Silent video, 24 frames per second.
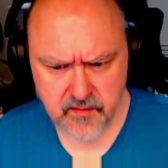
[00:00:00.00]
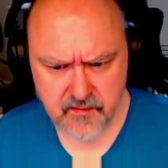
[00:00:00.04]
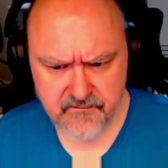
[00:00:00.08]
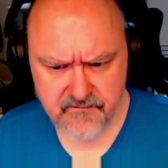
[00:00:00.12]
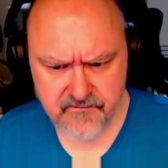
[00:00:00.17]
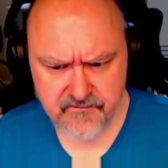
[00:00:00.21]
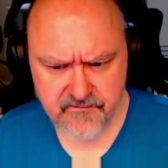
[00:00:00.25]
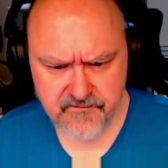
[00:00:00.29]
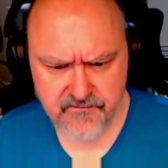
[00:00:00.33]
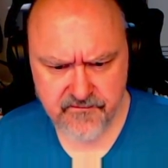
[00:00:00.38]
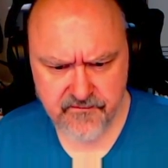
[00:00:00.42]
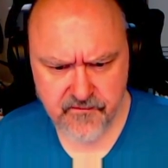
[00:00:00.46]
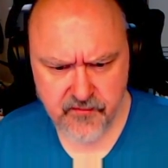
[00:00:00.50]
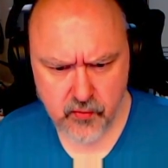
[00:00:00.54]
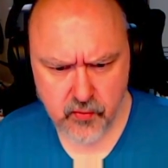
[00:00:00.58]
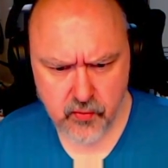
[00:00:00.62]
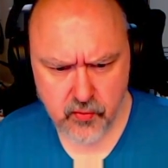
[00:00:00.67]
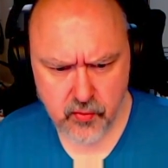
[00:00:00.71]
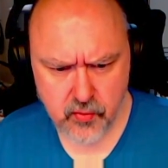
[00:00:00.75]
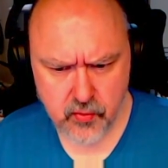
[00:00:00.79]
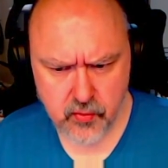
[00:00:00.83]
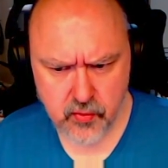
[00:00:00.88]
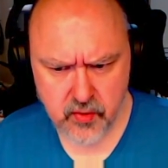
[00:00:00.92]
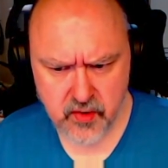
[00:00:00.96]

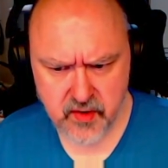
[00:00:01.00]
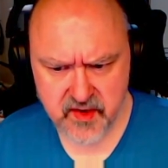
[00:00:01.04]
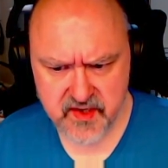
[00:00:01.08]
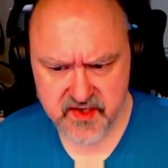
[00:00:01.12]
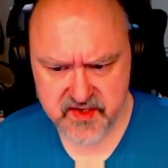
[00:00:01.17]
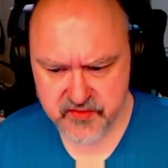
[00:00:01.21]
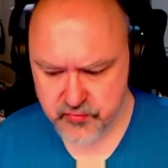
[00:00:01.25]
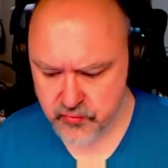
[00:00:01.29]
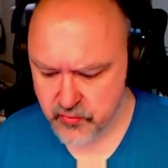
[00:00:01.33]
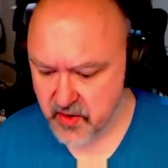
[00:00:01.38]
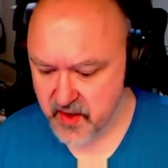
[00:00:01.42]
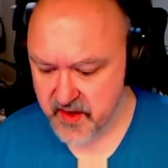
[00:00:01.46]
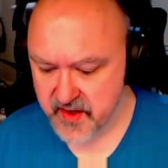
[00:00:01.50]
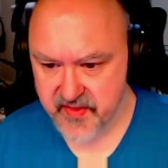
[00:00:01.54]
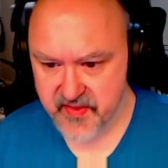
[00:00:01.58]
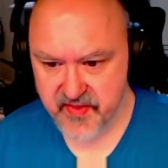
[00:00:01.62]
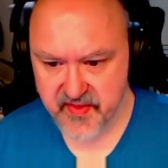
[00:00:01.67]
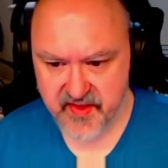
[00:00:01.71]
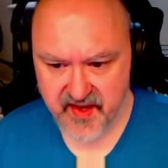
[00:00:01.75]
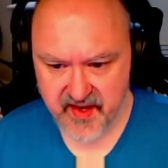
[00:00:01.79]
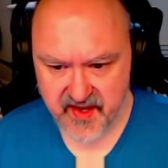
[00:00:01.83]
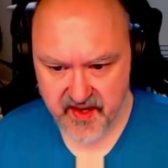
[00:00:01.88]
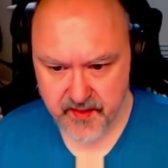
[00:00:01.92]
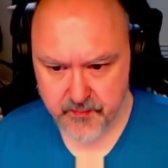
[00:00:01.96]
Four is right
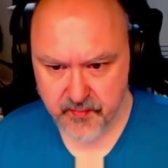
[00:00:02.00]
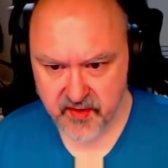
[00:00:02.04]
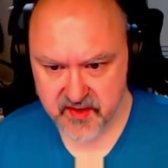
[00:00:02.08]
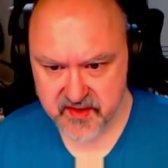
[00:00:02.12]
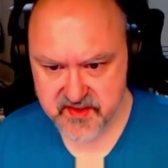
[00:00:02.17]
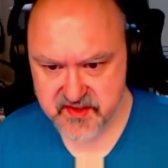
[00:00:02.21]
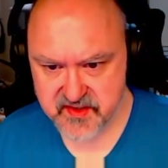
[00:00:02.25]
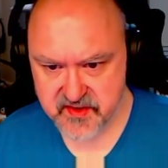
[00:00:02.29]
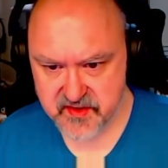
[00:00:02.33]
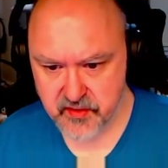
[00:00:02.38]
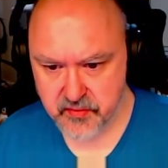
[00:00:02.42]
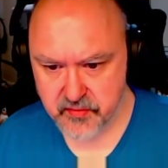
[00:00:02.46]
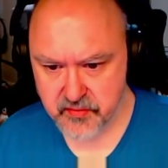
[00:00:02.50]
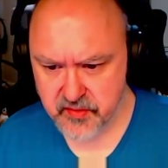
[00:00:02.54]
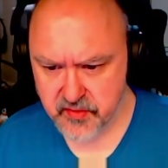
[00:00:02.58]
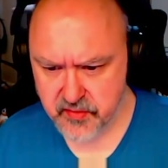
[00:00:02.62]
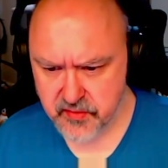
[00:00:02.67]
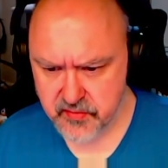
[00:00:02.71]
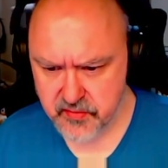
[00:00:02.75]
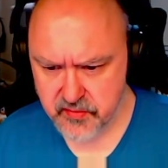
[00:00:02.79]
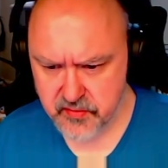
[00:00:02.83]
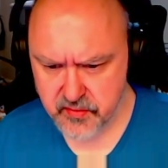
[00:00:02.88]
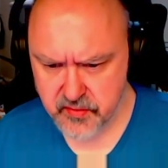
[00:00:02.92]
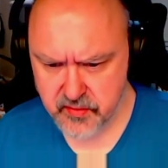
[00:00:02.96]
there by
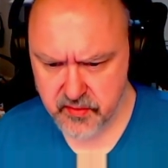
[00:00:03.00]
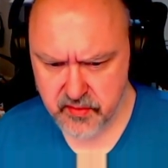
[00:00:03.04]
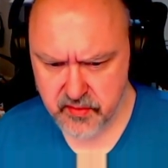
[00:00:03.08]
Sudoku.